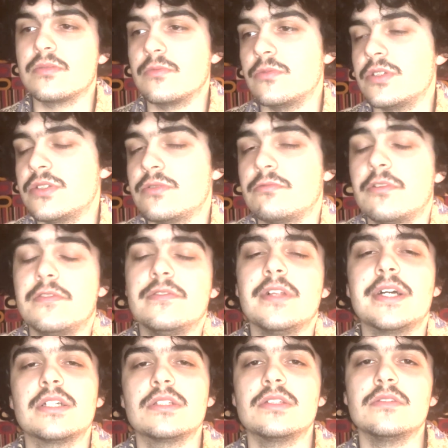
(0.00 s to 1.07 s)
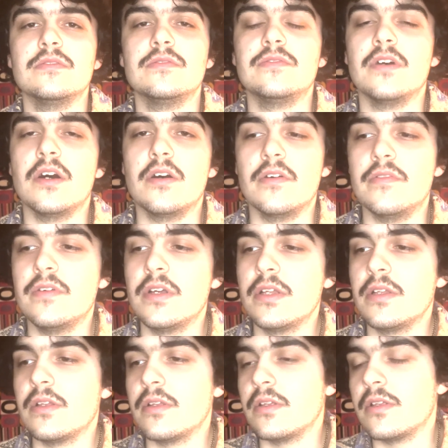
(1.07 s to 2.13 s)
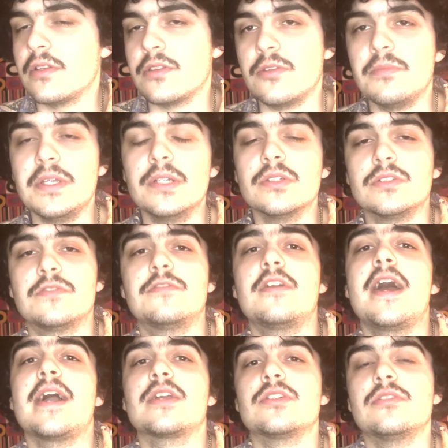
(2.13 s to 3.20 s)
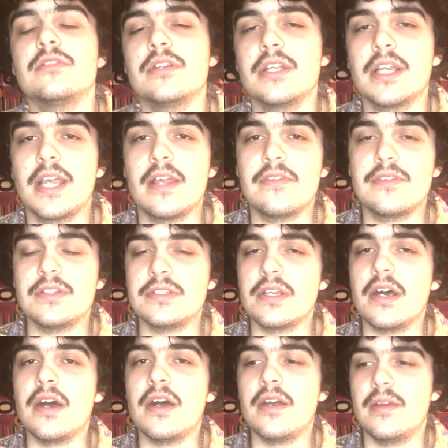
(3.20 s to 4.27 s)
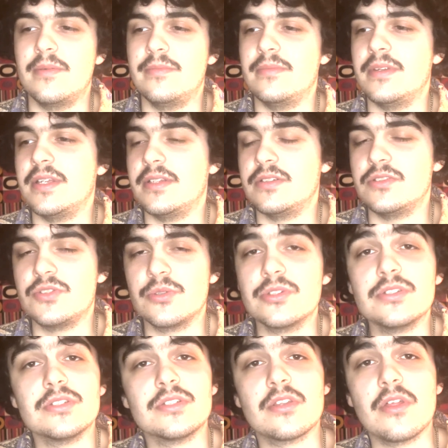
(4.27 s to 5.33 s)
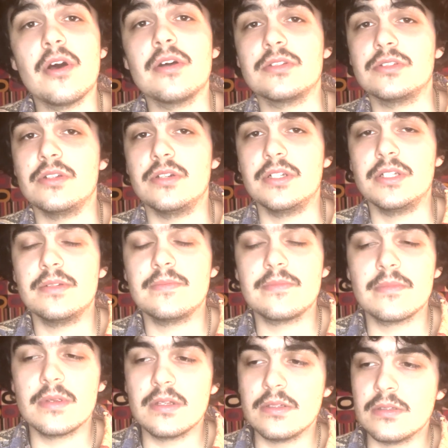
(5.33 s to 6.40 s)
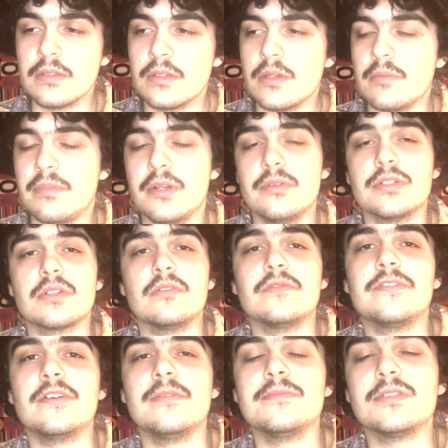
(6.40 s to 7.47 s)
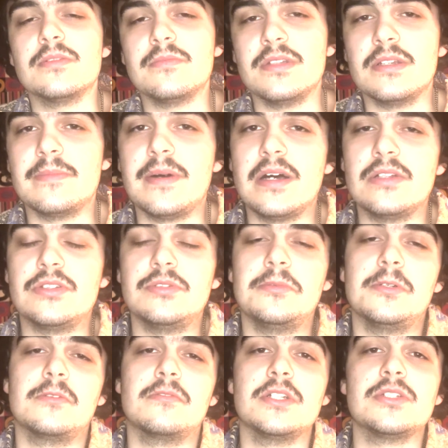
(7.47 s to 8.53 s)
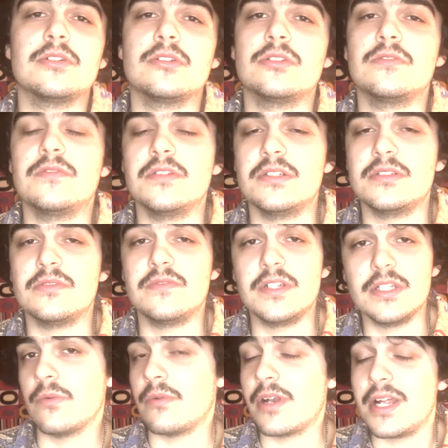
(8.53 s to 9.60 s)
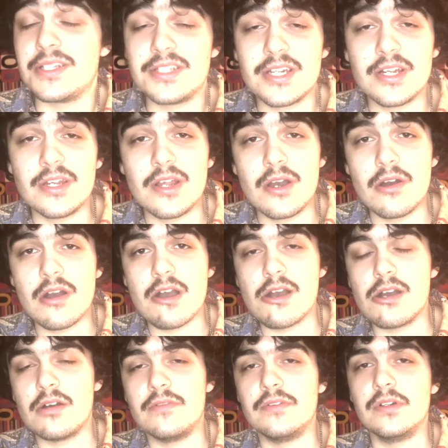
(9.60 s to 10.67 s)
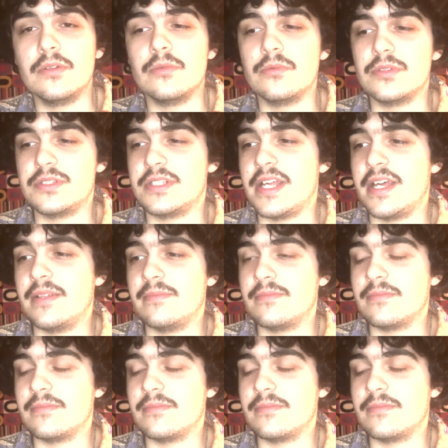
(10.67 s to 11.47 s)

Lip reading: was reflective of the Beatles fracturing at the time and George's thoughts on it, but it was confirmed to me upon doing research for this video. What I didn't know, however, was that